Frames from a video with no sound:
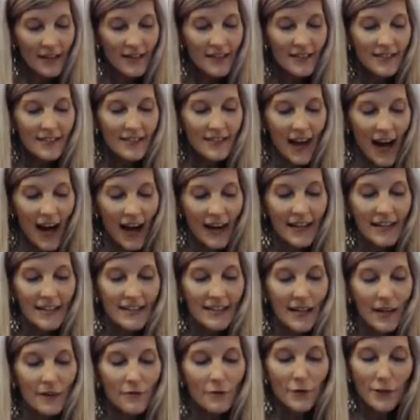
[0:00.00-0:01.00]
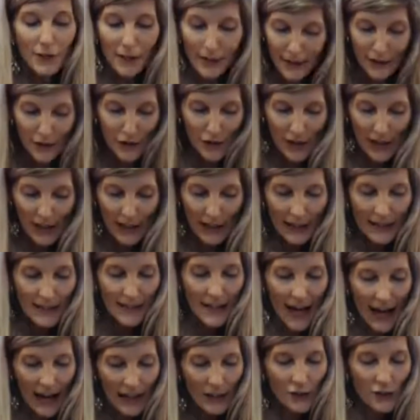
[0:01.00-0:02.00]
The science of religion is
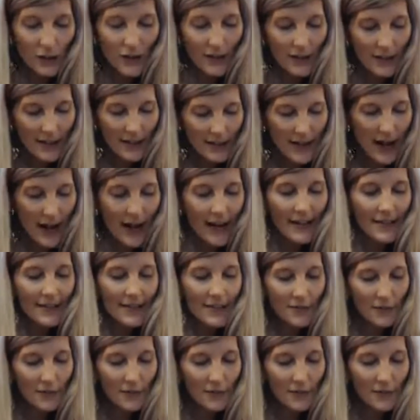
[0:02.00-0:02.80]
actually the science